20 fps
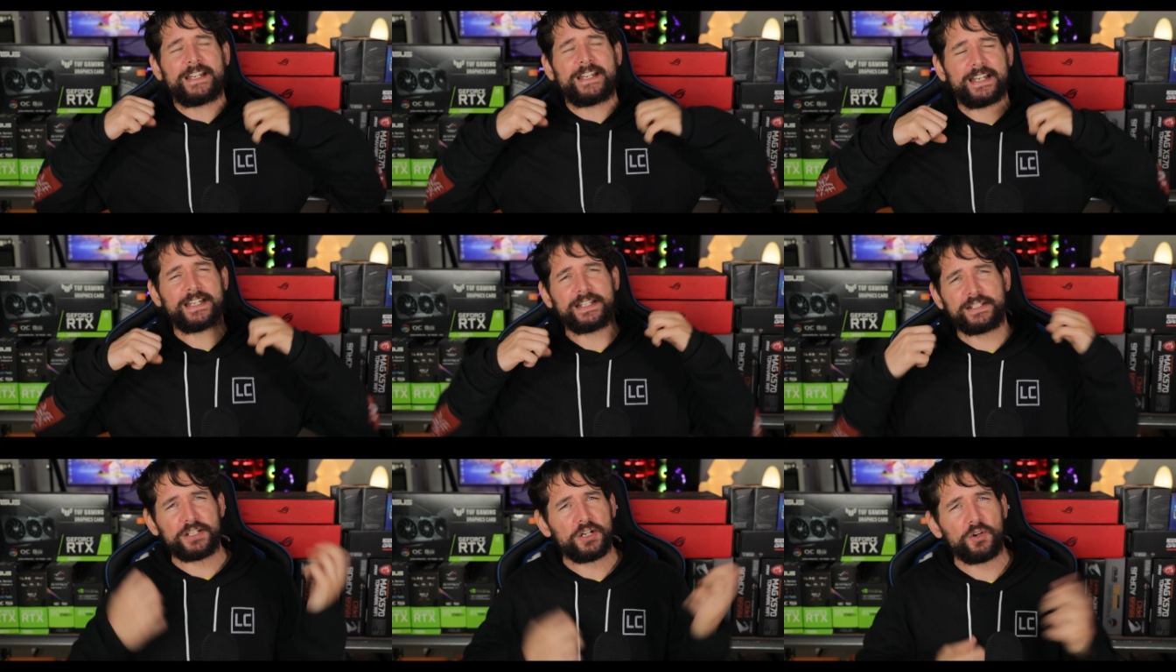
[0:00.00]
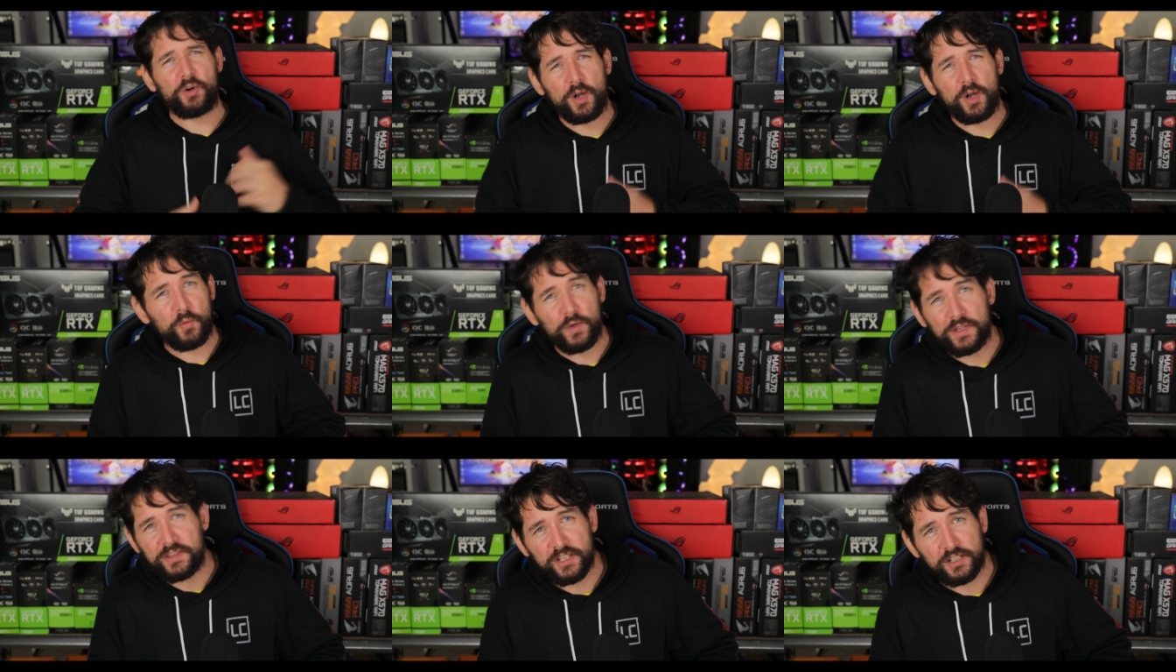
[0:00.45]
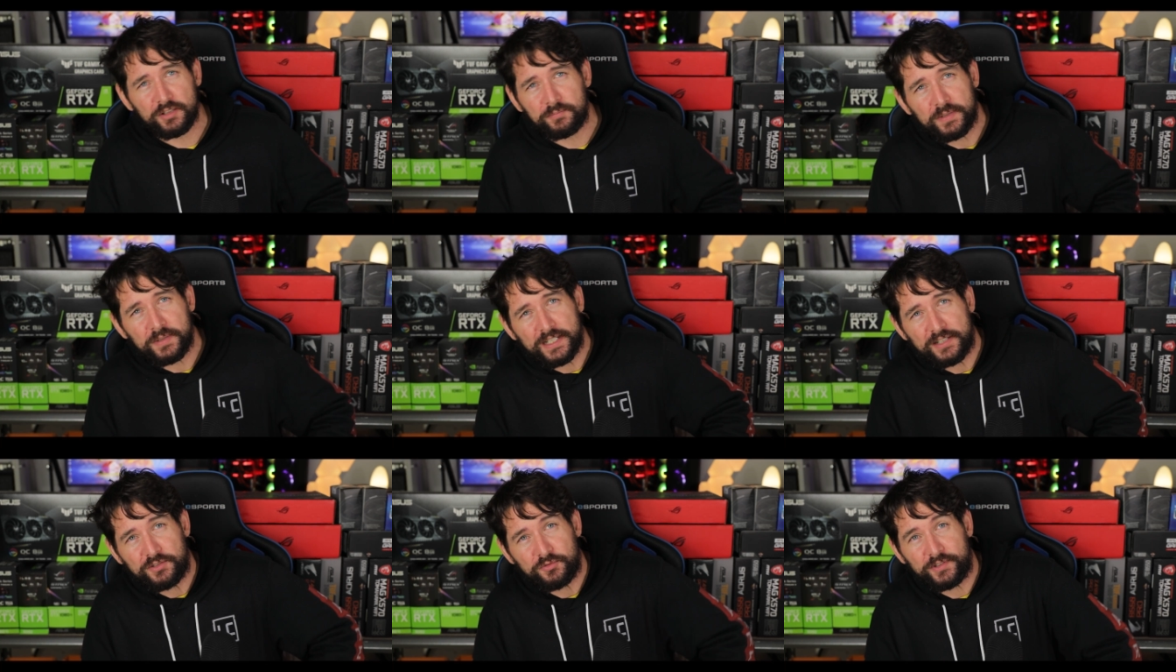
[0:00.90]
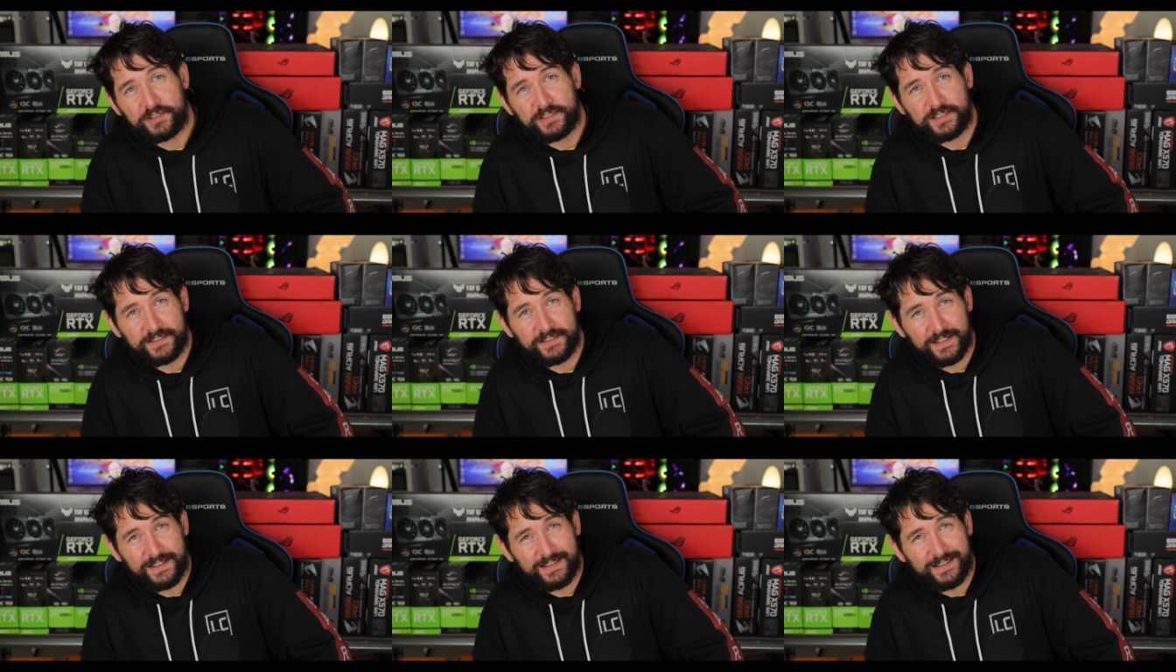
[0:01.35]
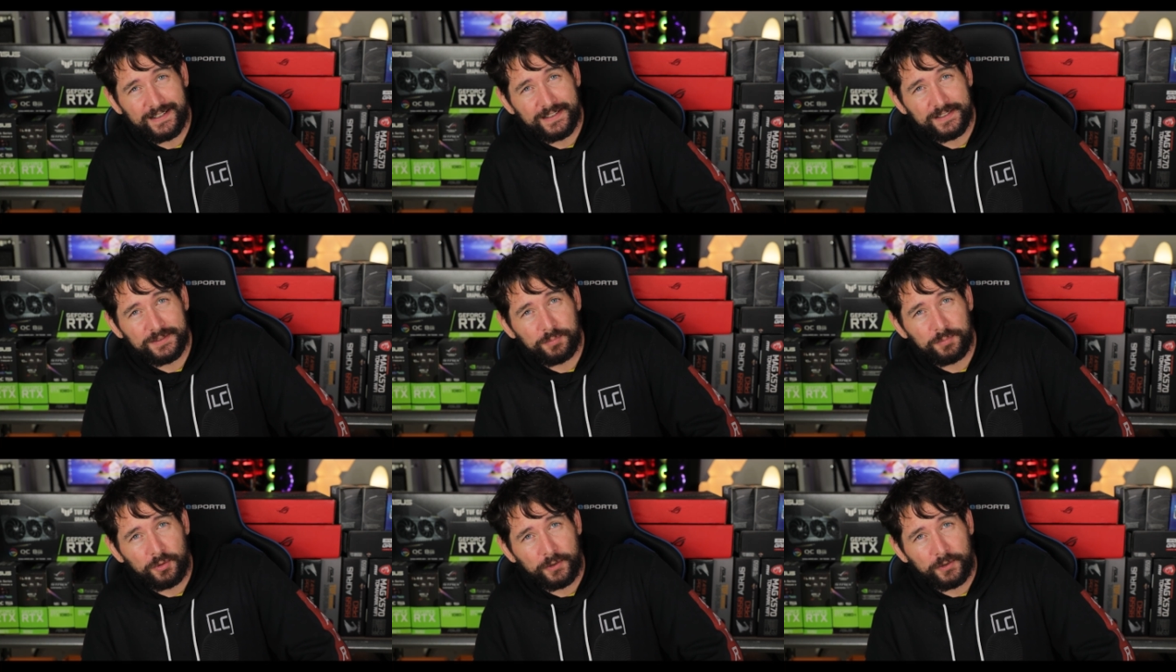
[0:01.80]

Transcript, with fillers: And no, I will not be addressing that last